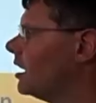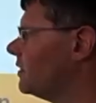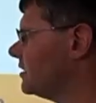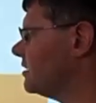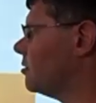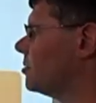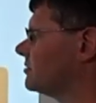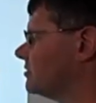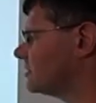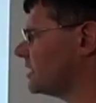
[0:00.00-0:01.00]
and that's how a
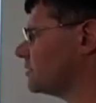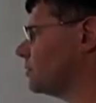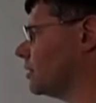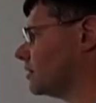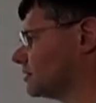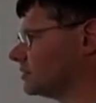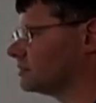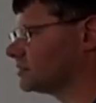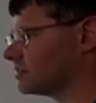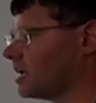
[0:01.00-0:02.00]
presence check works.
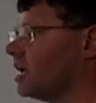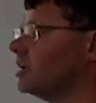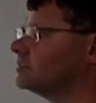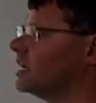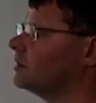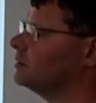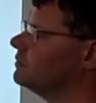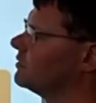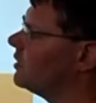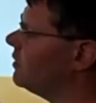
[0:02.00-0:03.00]
So
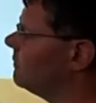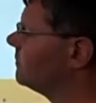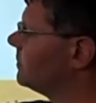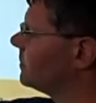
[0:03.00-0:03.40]
you've got